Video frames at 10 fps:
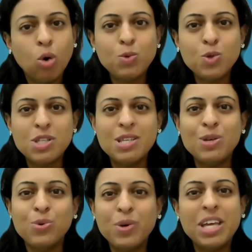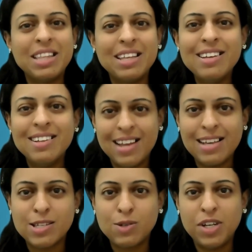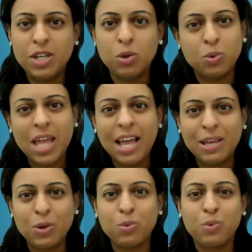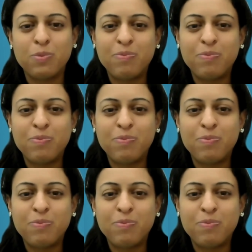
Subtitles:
Hope to see you in the next video. Thank you.